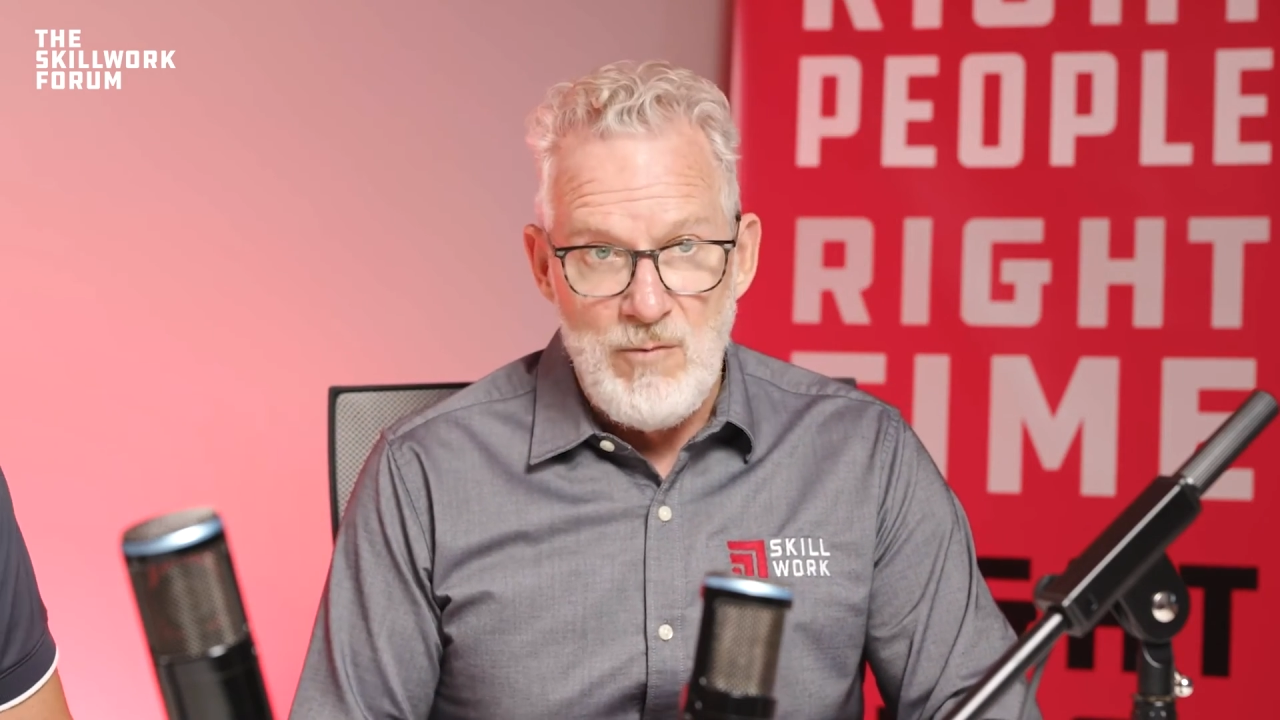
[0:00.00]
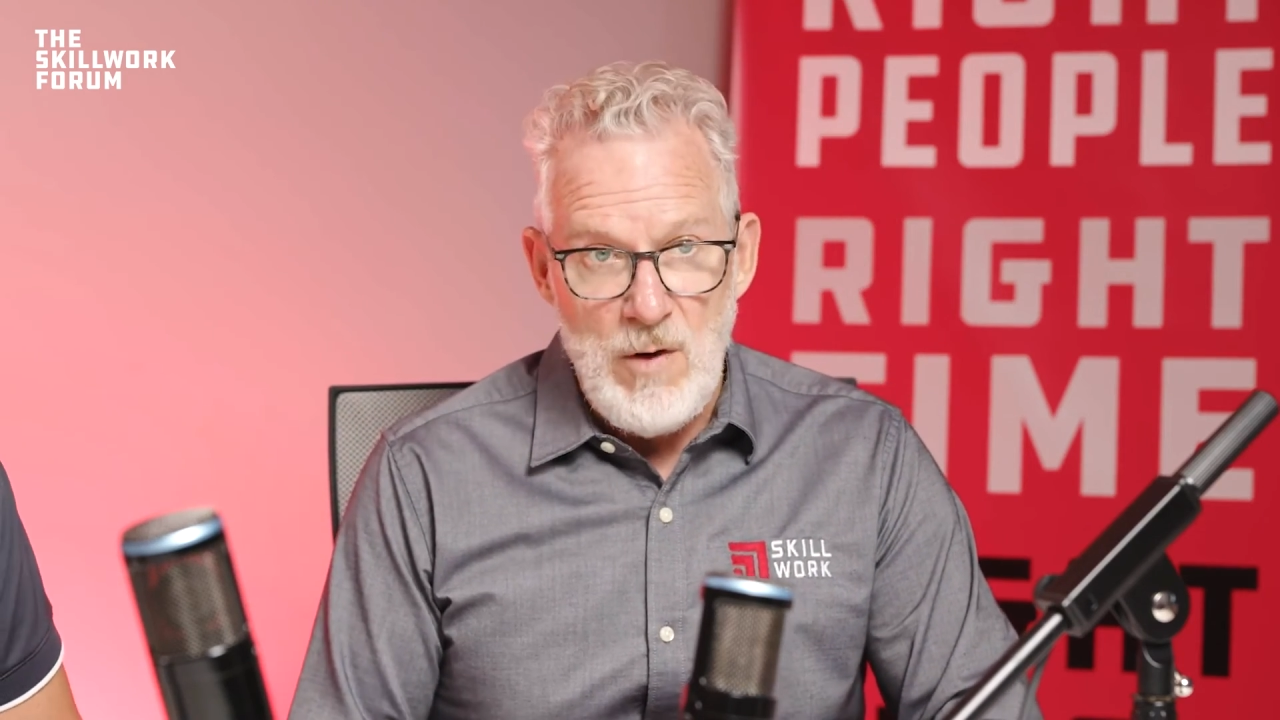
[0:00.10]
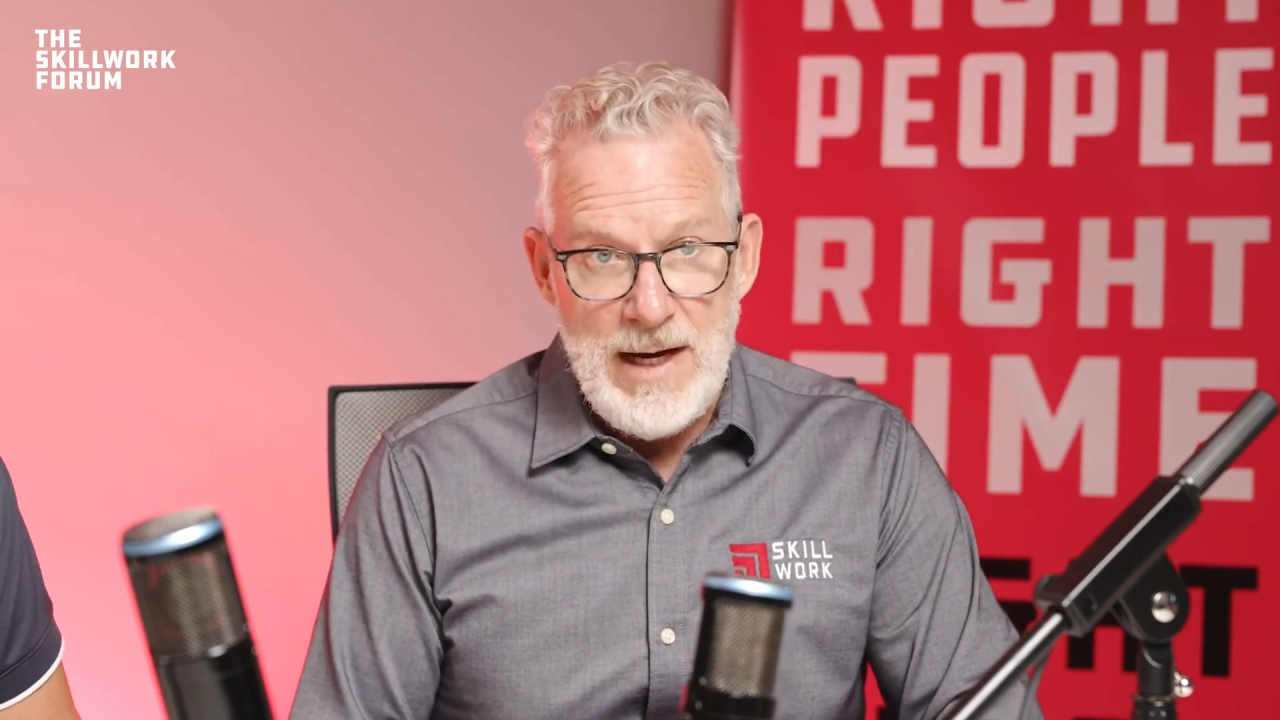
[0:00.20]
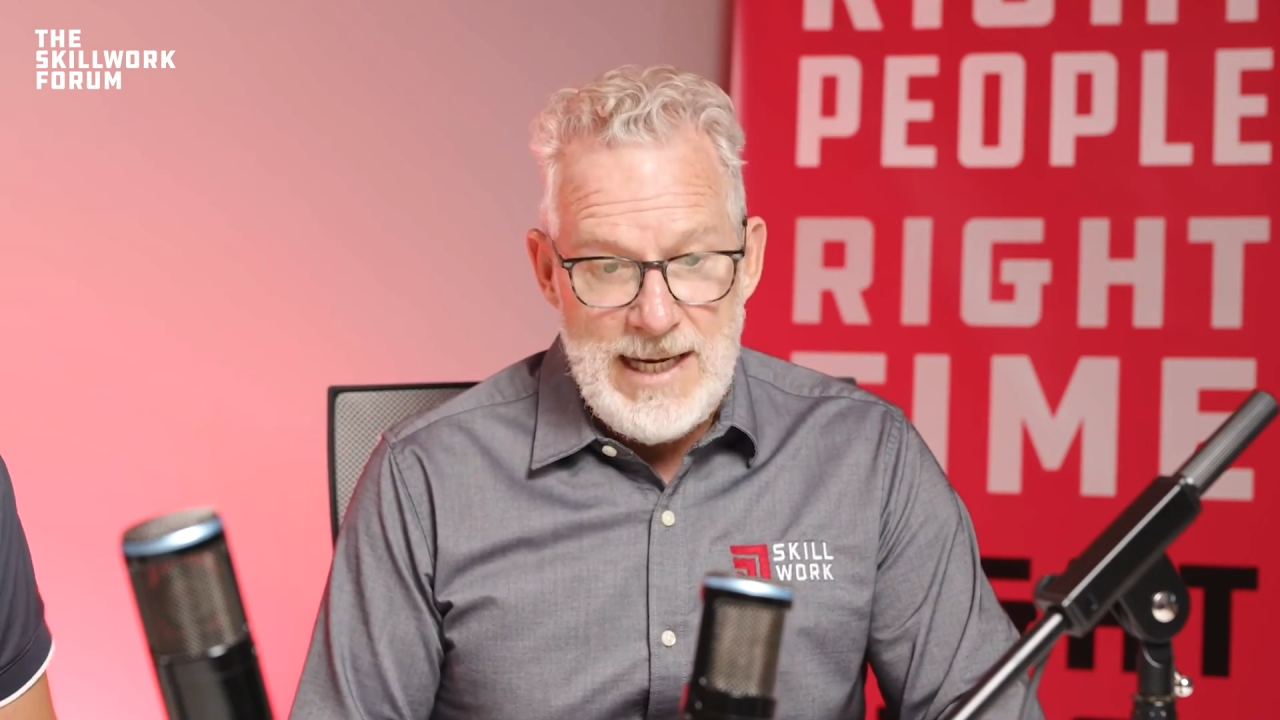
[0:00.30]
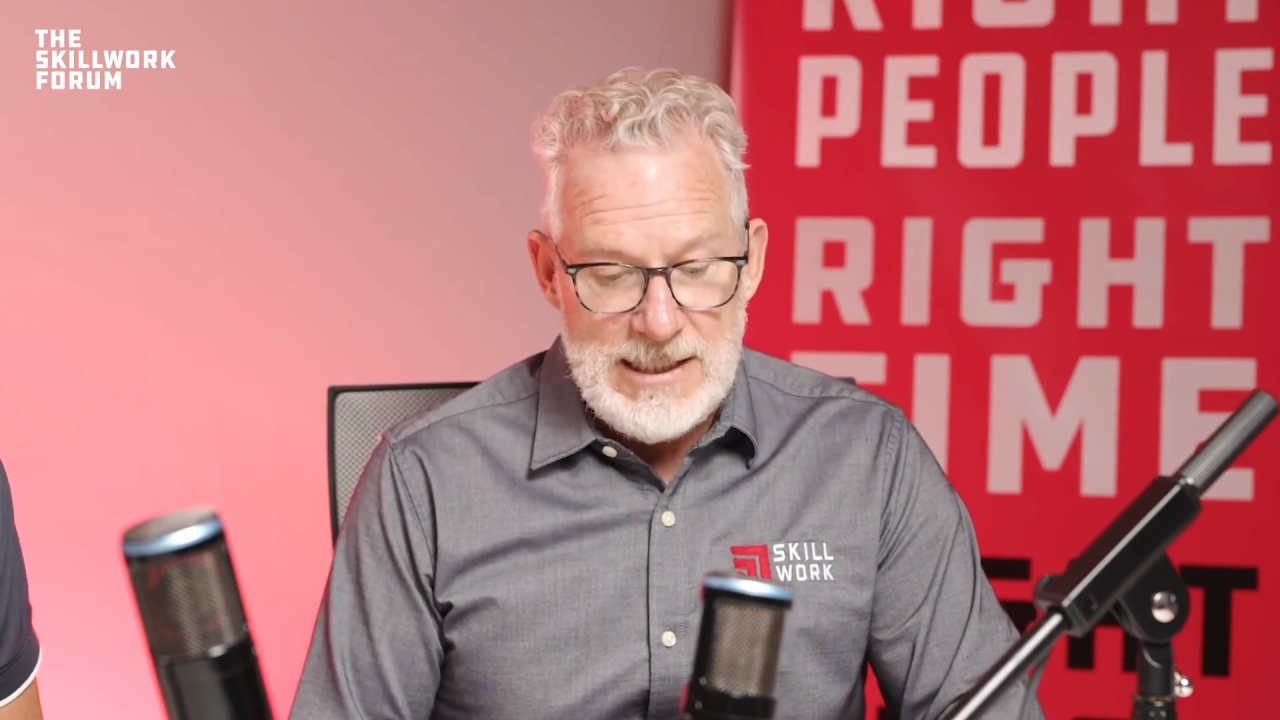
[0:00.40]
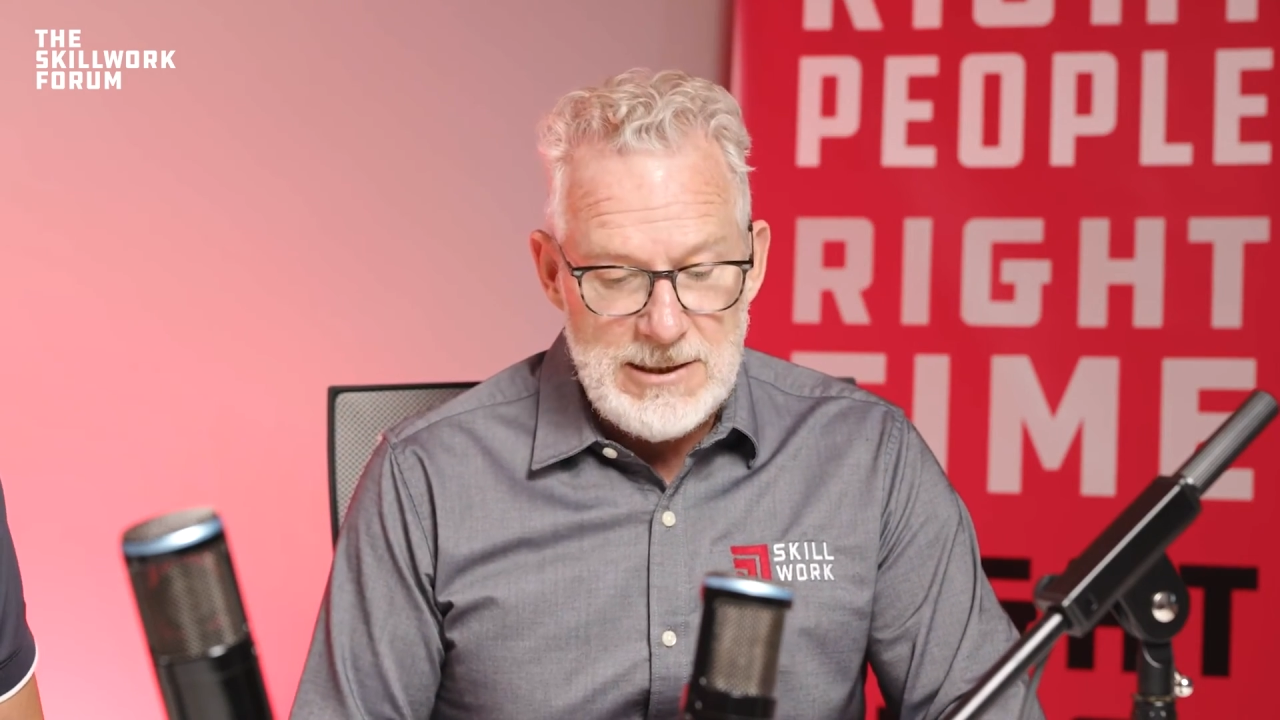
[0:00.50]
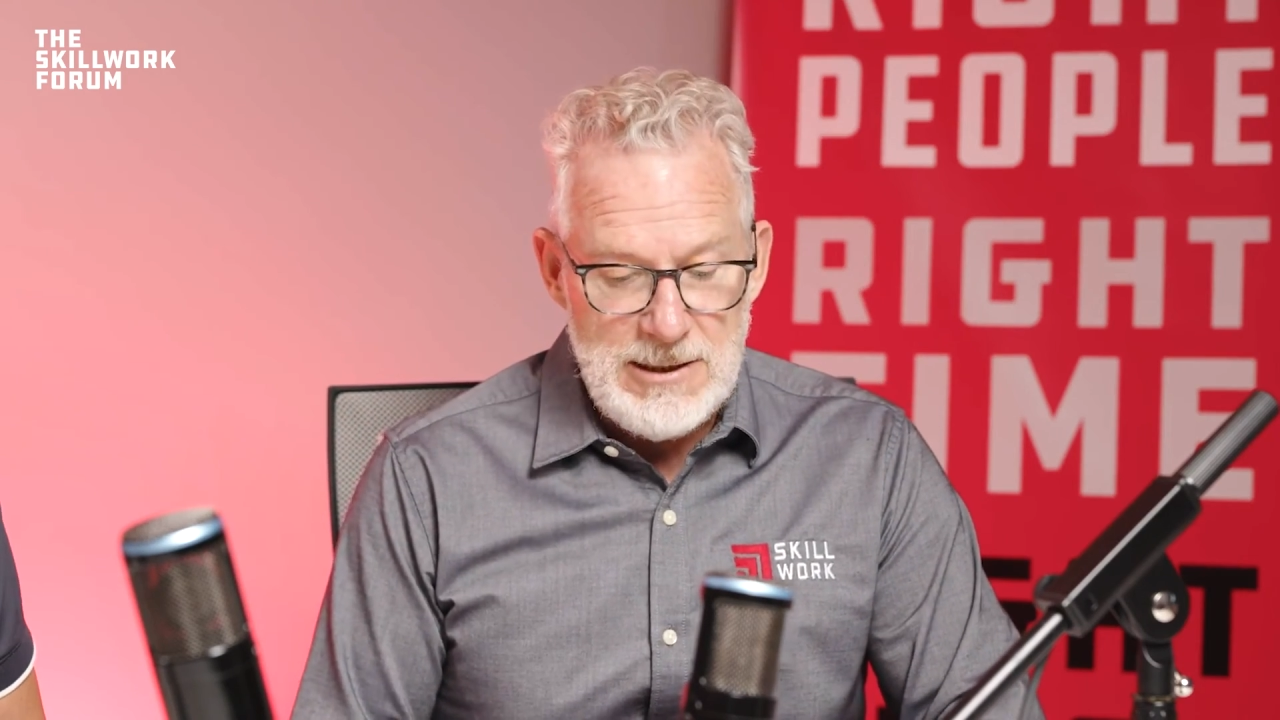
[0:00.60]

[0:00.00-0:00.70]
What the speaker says: ways